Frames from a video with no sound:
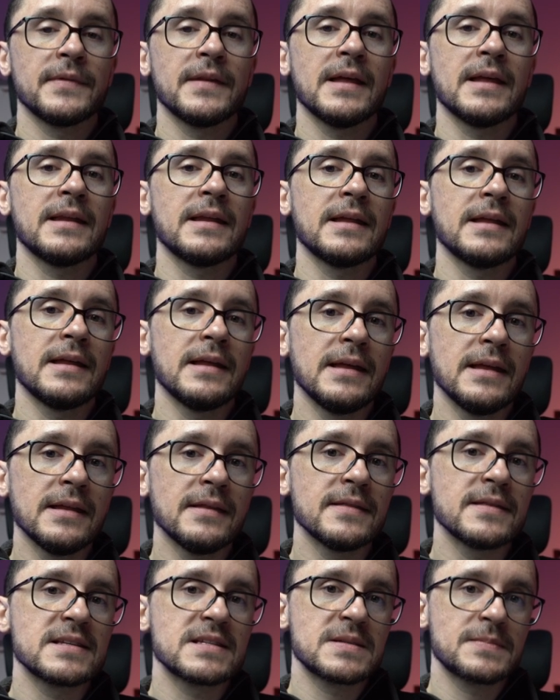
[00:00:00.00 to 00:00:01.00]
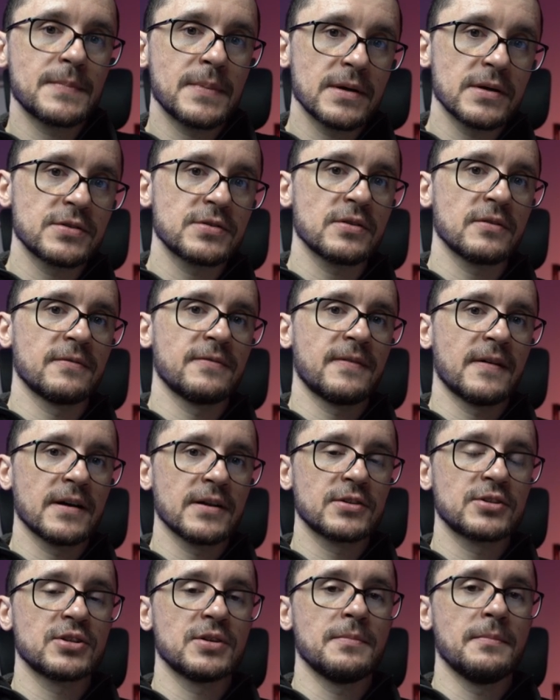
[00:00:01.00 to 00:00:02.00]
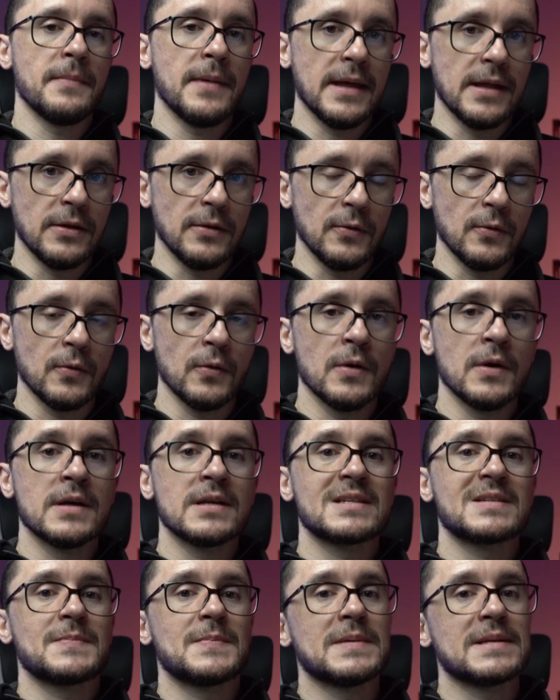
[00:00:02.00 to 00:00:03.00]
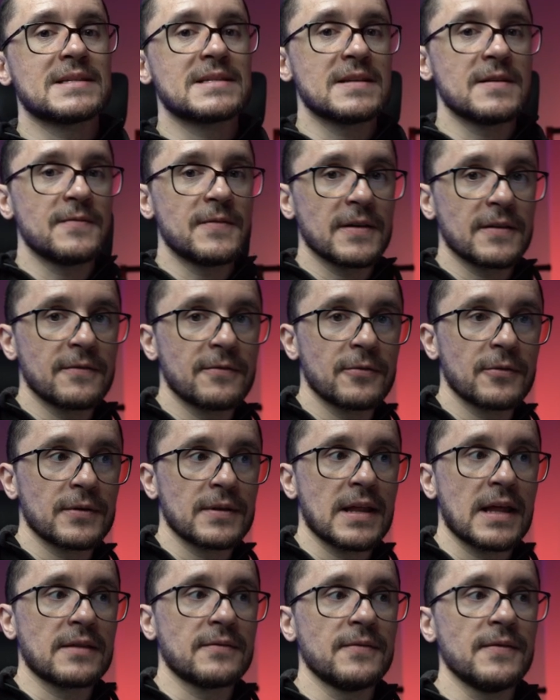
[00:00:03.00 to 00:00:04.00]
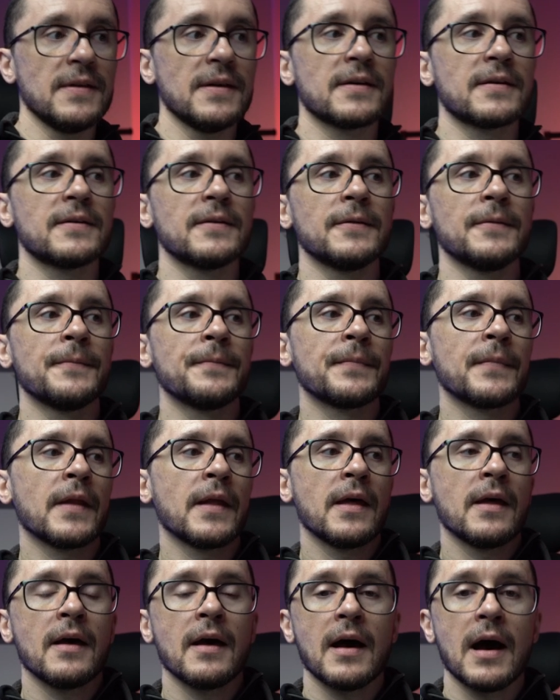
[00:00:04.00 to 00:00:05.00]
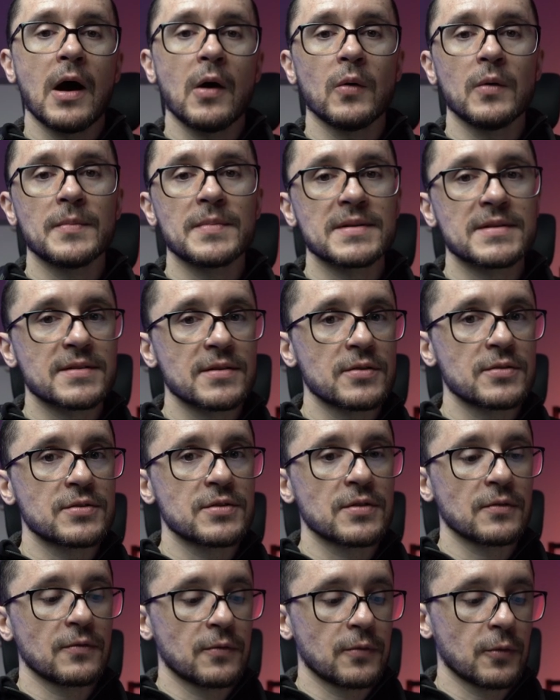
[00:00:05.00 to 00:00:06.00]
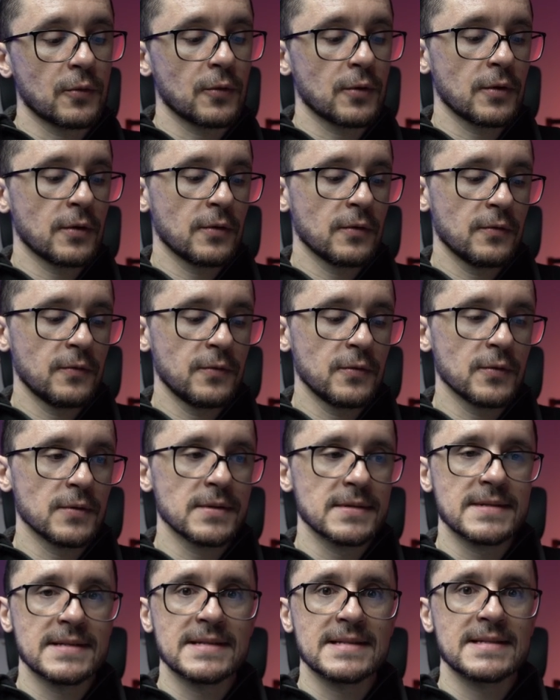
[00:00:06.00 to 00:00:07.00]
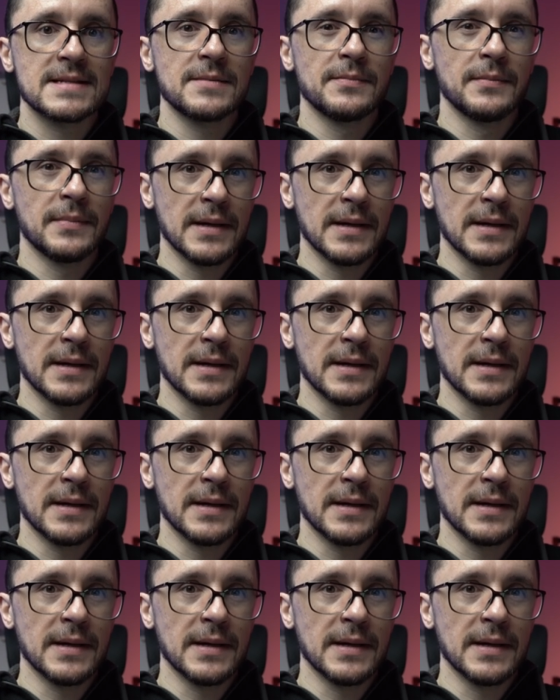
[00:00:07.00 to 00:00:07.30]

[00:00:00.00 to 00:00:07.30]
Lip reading: And in the special function menu, specific for that vehicle, I will be searching for fuel system